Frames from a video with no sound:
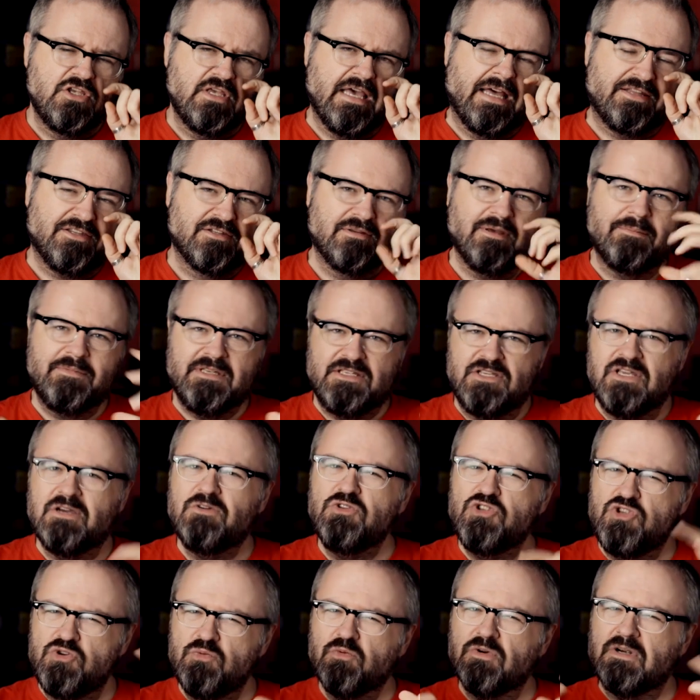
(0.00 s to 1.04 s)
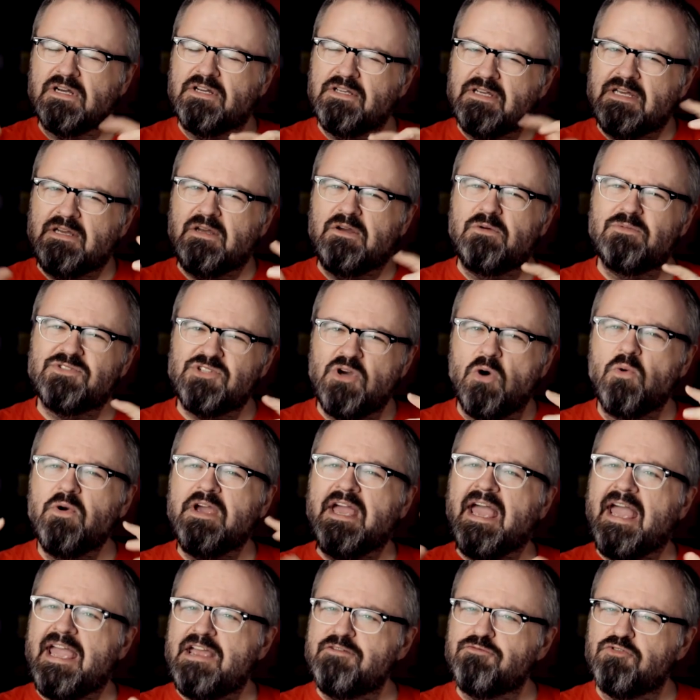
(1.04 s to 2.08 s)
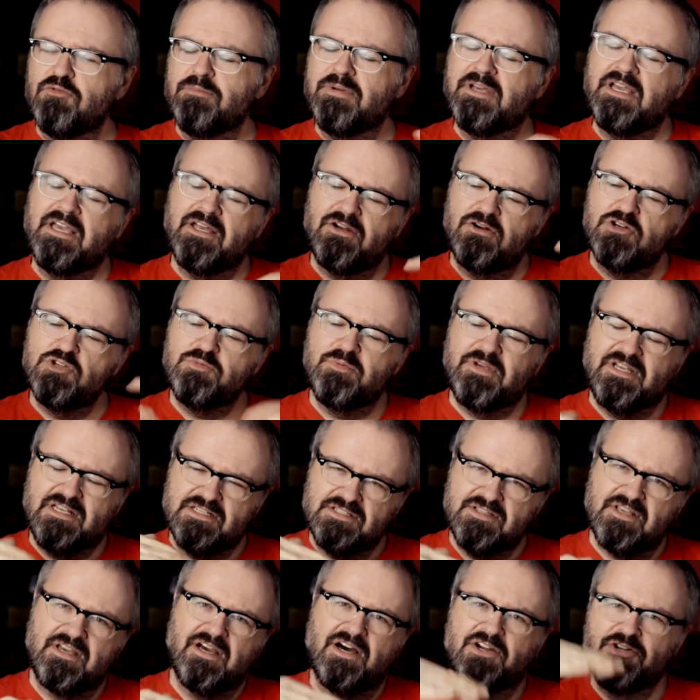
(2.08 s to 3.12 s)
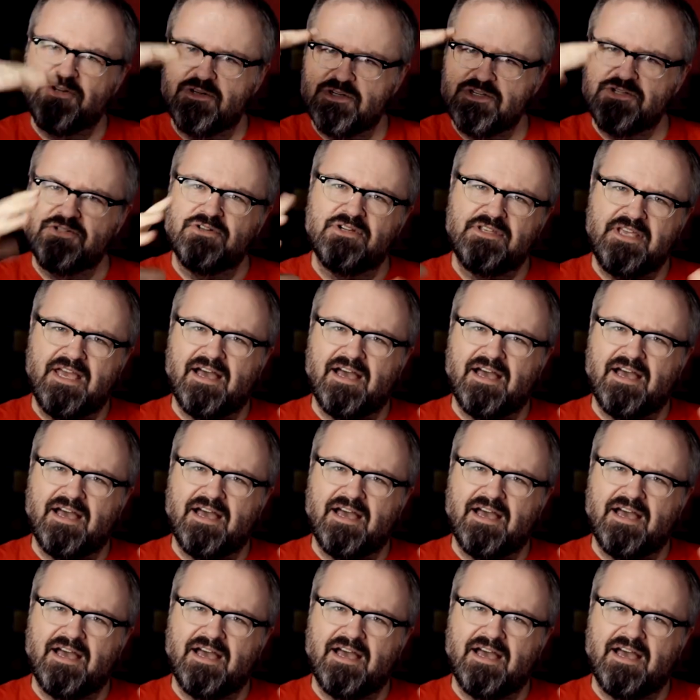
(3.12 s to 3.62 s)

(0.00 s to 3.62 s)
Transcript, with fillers: at the, I mean, you were, it was okay for beginners because they understood,